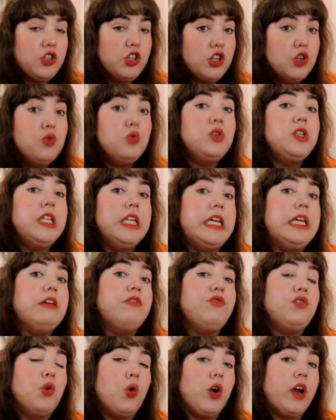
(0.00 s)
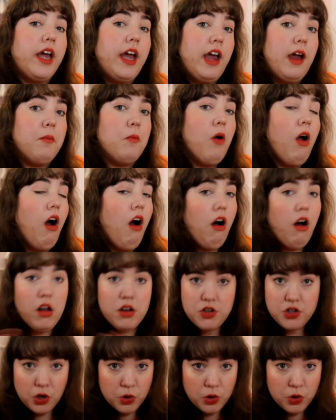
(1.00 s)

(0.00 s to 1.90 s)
you leave your camera on.